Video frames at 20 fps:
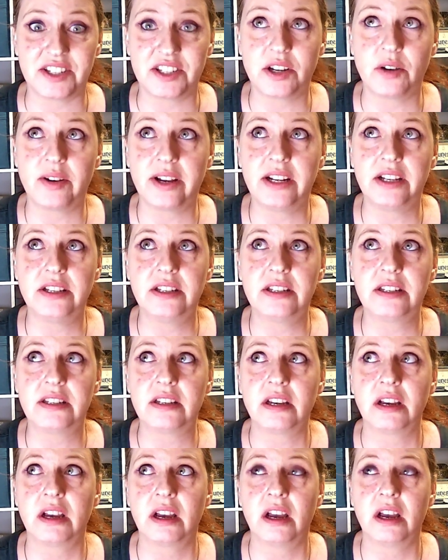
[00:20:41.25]
So it
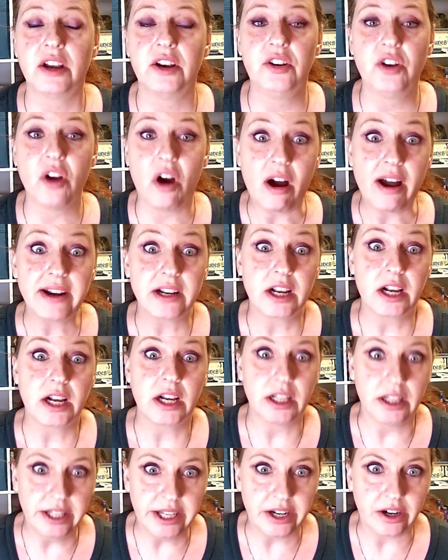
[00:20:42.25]
is not
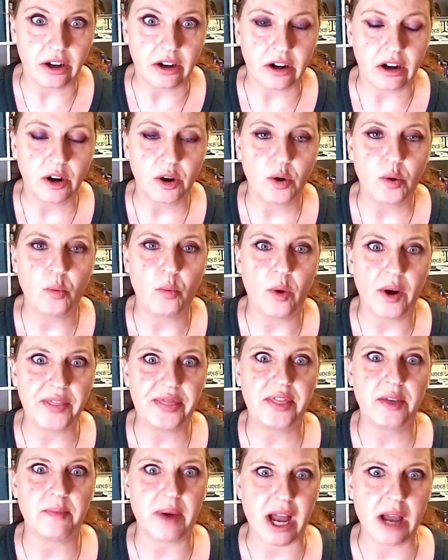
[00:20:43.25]
clear
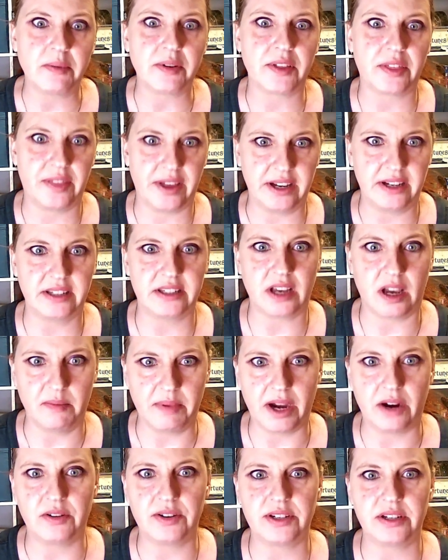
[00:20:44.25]
what the Bible thinks
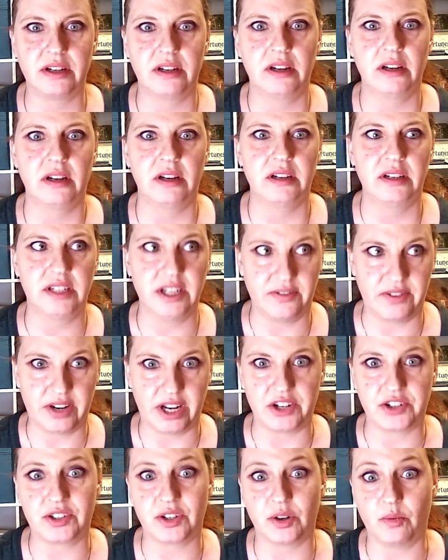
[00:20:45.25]
about
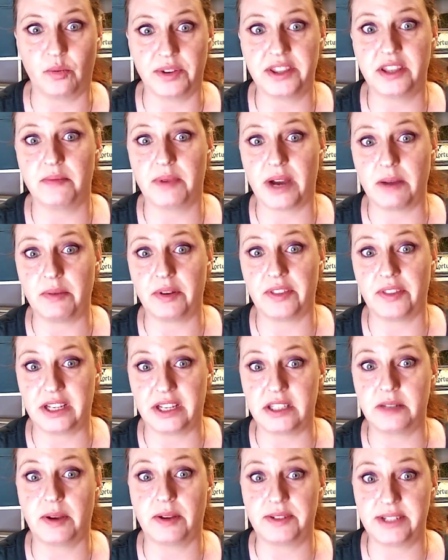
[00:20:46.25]
divination, what the Bible
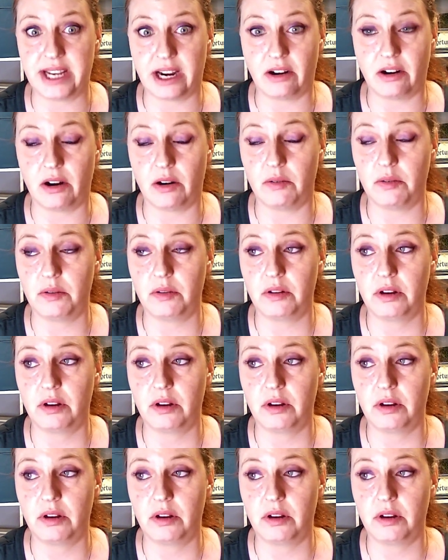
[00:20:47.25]
thinks about tarot.